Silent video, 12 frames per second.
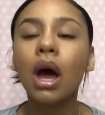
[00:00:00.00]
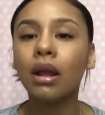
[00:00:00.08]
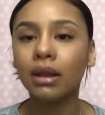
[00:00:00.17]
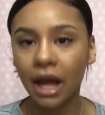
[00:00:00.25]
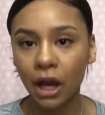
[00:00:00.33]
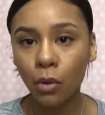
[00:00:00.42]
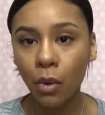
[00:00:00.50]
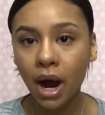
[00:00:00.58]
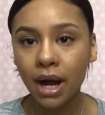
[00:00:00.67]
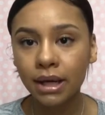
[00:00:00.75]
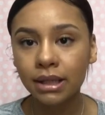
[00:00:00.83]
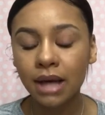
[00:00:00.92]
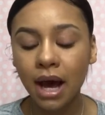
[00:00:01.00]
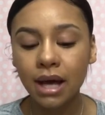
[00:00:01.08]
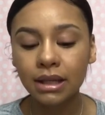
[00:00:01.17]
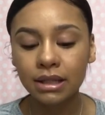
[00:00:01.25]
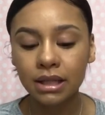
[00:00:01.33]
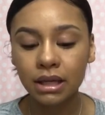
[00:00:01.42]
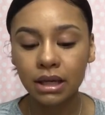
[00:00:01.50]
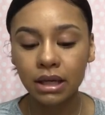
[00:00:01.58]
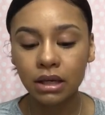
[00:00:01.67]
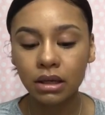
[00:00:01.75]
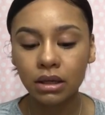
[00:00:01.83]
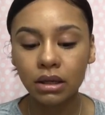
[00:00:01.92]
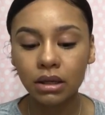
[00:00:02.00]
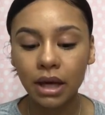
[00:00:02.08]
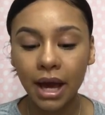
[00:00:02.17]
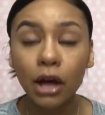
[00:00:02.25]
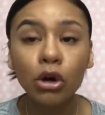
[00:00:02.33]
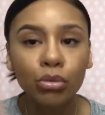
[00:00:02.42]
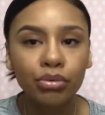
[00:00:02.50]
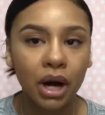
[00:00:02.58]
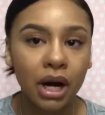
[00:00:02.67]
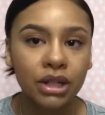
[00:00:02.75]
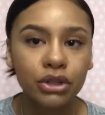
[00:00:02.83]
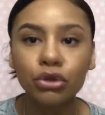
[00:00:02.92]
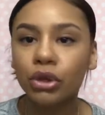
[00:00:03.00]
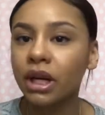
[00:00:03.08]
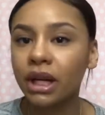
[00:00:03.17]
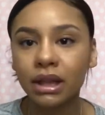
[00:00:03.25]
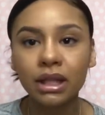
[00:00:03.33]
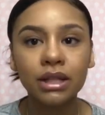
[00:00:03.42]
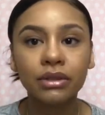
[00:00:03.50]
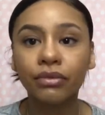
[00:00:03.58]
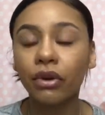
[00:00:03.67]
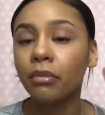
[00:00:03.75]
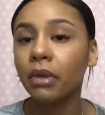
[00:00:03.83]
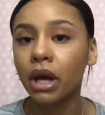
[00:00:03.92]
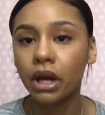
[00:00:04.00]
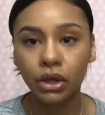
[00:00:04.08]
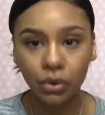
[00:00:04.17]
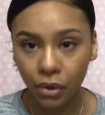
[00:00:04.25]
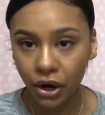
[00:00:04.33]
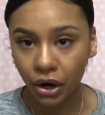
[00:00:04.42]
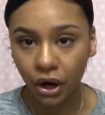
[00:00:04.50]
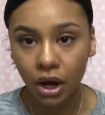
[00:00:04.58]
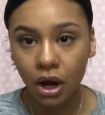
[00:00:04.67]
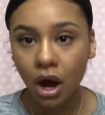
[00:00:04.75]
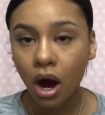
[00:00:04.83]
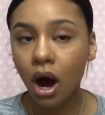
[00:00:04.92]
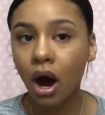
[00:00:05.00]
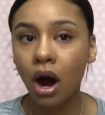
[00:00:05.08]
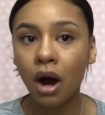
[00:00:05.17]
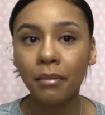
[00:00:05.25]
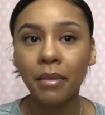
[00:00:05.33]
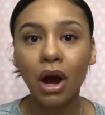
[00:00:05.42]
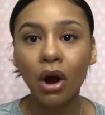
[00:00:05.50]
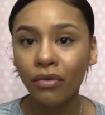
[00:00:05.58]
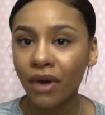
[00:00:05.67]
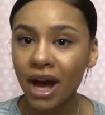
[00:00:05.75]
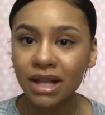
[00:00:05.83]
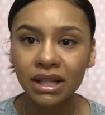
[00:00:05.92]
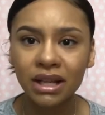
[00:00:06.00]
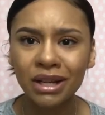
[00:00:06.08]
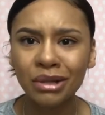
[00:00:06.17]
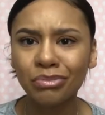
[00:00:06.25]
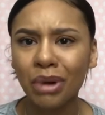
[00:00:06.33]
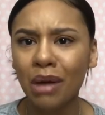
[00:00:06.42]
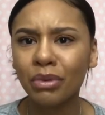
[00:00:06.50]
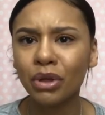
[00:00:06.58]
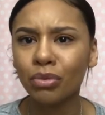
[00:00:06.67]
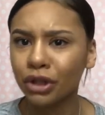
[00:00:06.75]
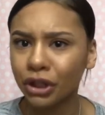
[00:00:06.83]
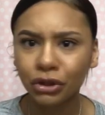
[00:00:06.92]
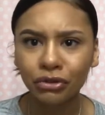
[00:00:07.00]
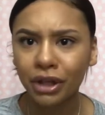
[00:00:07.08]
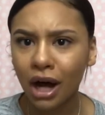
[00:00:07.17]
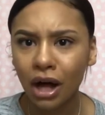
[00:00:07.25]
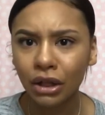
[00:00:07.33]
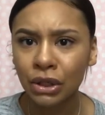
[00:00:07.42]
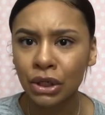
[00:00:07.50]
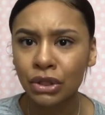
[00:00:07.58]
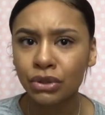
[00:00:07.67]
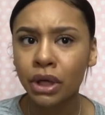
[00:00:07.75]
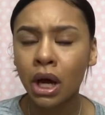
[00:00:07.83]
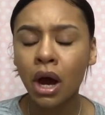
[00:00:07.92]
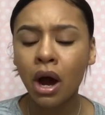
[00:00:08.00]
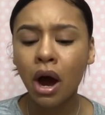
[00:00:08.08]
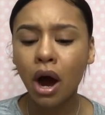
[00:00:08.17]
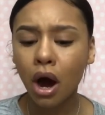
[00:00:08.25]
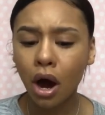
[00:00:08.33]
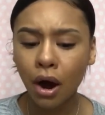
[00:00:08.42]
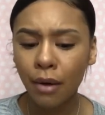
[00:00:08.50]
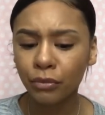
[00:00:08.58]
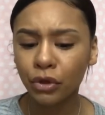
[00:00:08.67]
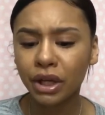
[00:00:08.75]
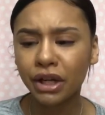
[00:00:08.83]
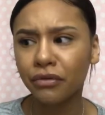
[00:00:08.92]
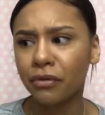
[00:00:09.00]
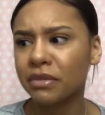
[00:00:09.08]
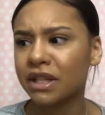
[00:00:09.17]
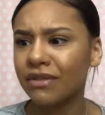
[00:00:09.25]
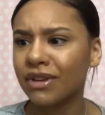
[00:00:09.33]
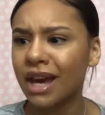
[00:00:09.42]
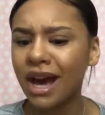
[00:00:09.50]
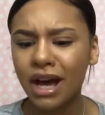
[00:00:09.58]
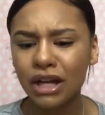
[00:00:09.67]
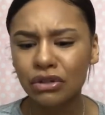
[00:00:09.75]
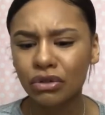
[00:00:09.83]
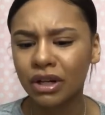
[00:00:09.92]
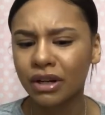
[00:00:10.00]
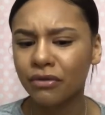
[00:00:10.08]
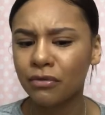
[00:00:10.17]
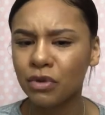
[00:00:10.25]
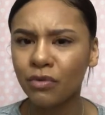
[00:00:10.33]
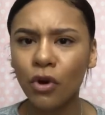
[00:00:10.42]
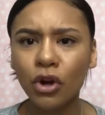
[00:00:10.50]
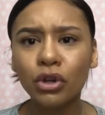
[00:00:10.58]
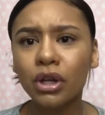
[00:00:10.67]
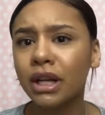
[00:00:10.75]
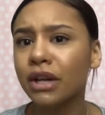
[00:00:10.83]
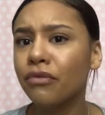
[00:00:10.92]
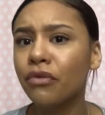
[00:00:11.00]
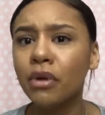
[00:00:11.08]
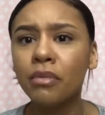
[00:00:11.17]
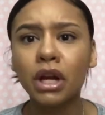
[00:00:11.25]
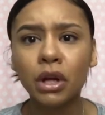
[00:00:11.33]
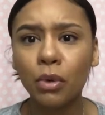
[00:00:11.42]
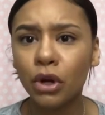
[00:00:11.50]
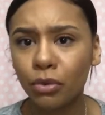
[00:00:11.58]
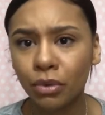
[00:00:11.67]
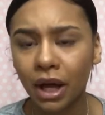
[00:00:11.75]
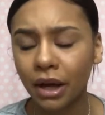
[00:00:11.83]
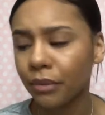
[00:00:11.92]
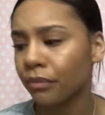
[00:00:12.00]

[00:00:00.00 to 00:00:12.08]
Likewise as the angle brush, you can get these from anywhere. Elf has it, probably $1 to $3. You can get it from CVS, you can get it from Sephora, you can get it from anywhere you would like.